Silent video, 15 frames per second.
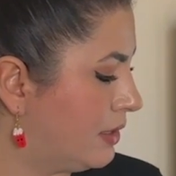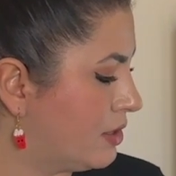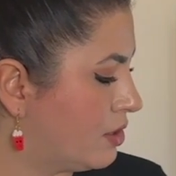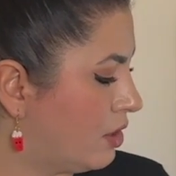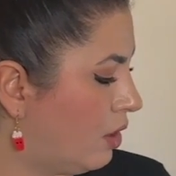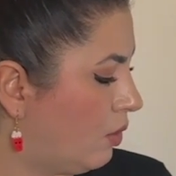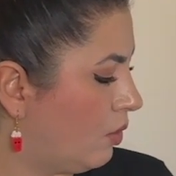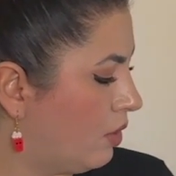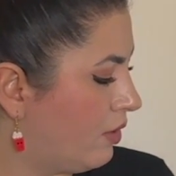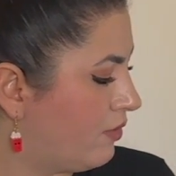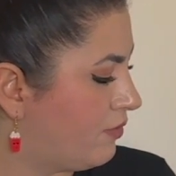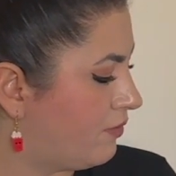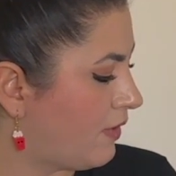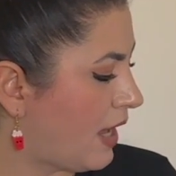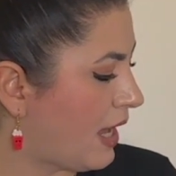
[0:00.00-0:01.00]
So
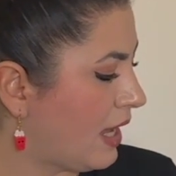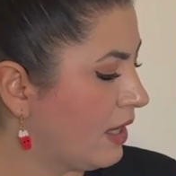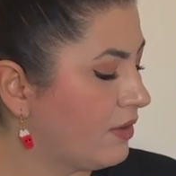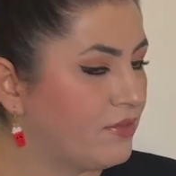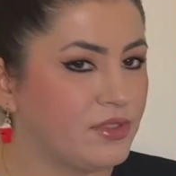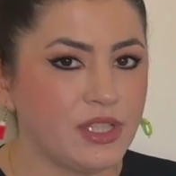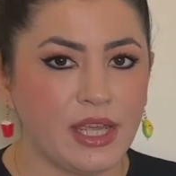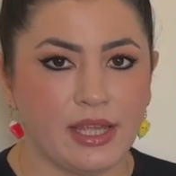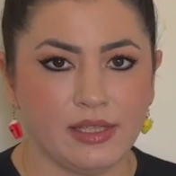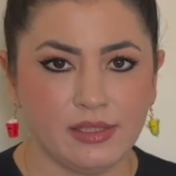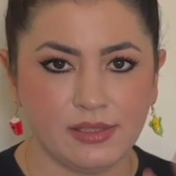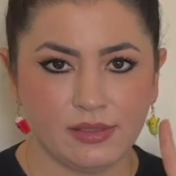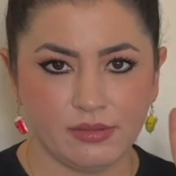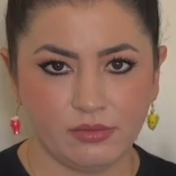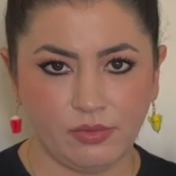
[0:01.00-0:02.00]
5 days,